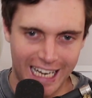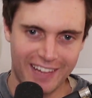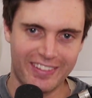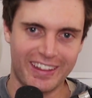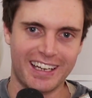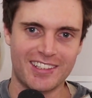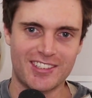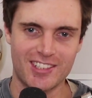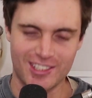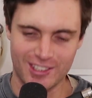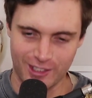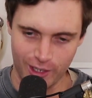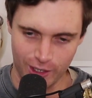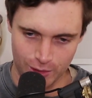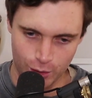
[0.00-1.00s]
and then it
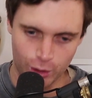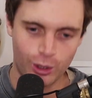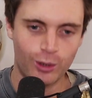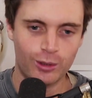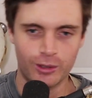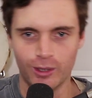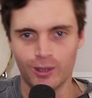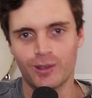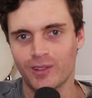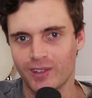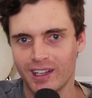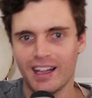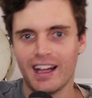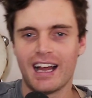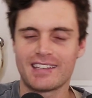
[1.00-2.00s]
just goes, dum
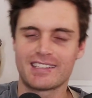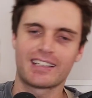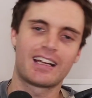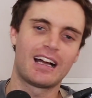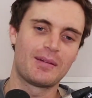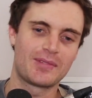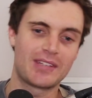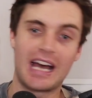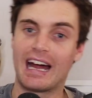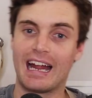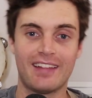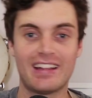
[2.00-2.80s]
as it comes out.